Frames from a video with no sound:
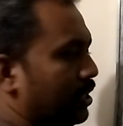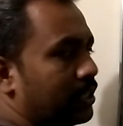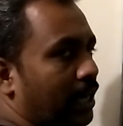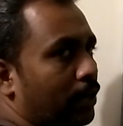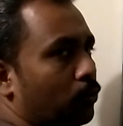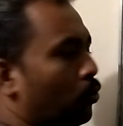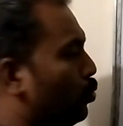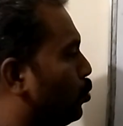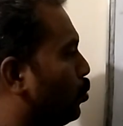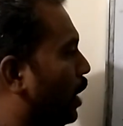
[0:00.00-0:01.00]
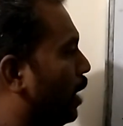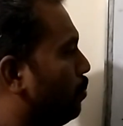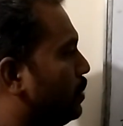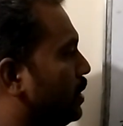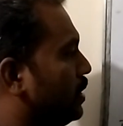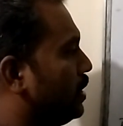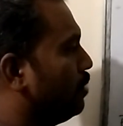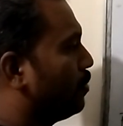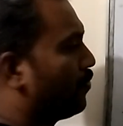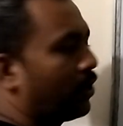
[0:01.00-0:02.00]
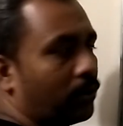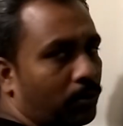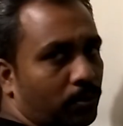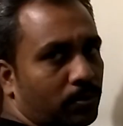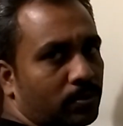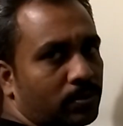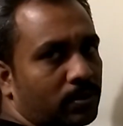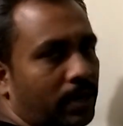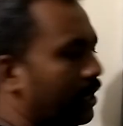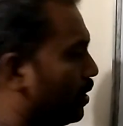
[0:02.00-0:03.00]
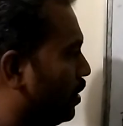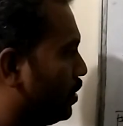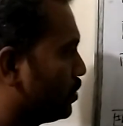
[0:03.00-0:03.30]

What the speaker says: It can go to empty the buffer 2, right?